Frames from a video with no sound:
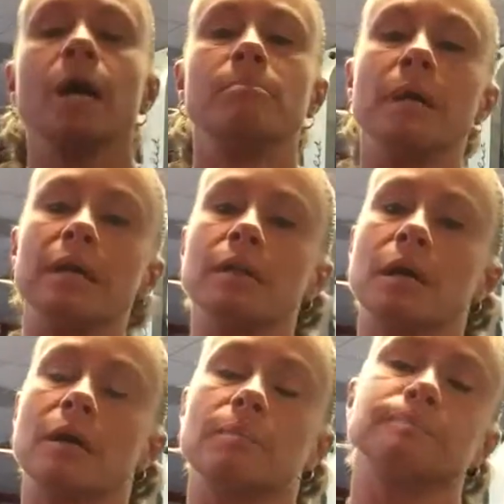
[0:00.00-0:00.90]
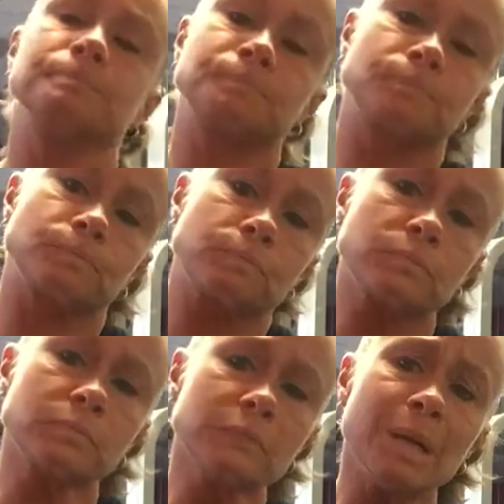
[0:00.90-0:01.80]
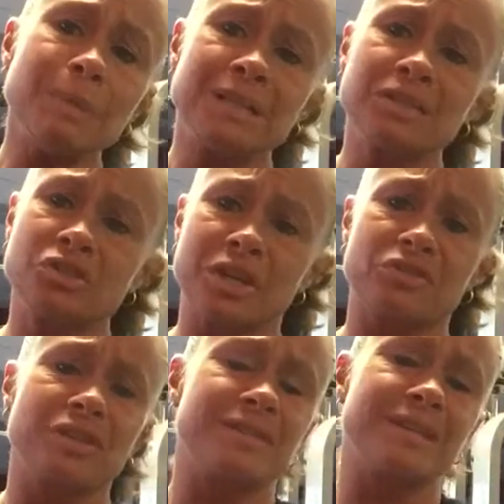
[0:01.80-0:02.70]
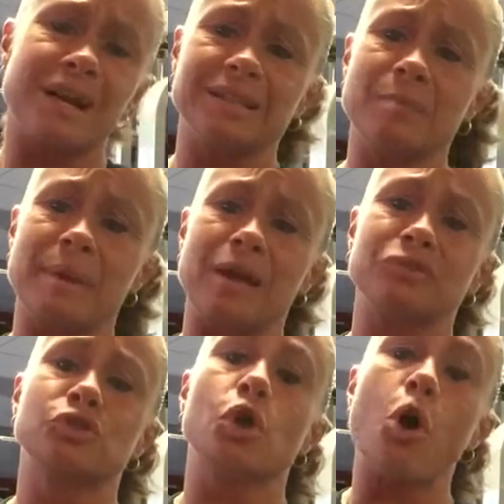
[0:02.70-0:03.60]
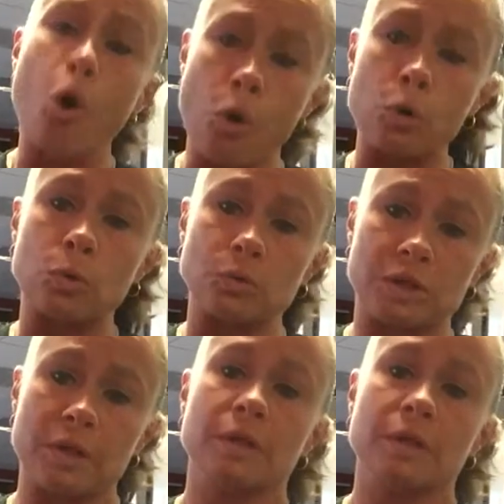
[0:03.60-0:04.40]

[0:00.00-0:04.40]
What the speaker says: but my suggestion is not to bounce, to hold